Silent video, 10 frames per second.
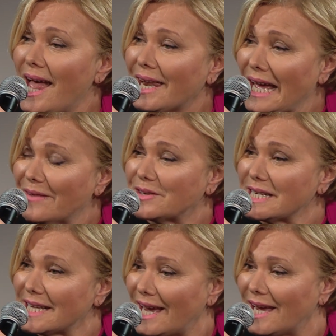And I have to
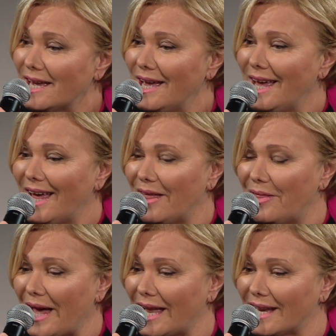say
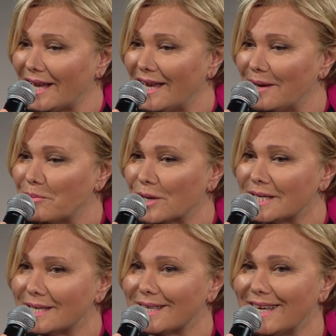that it
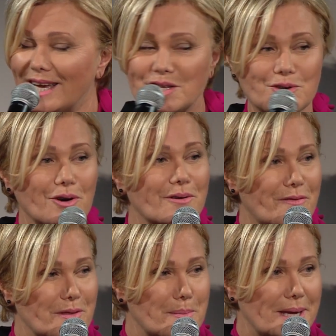was extraordinary
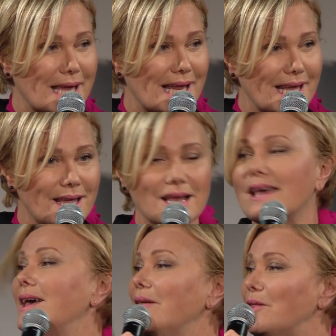from the beginning,
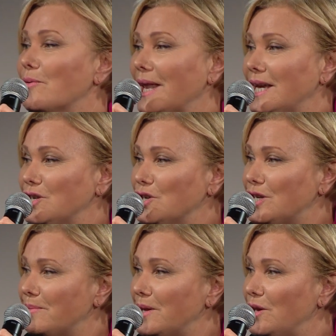the
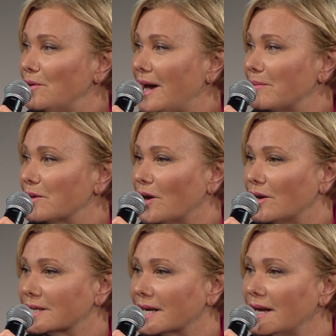relationship that you had with
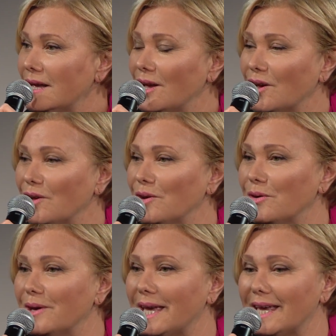Oscar,
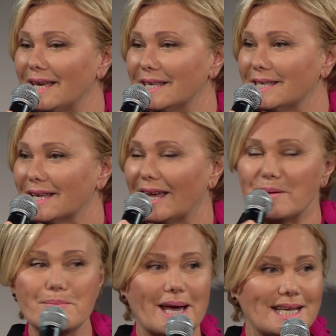who is an
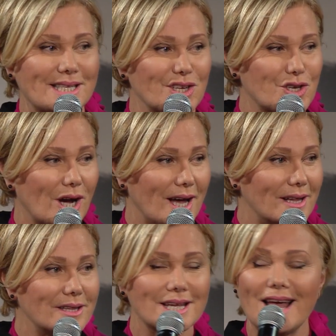amazing
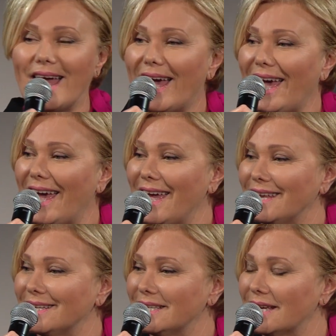child,
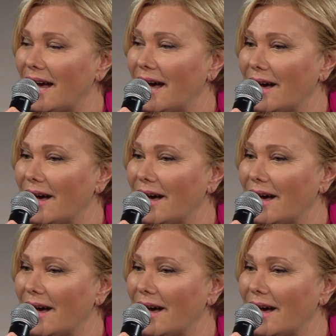and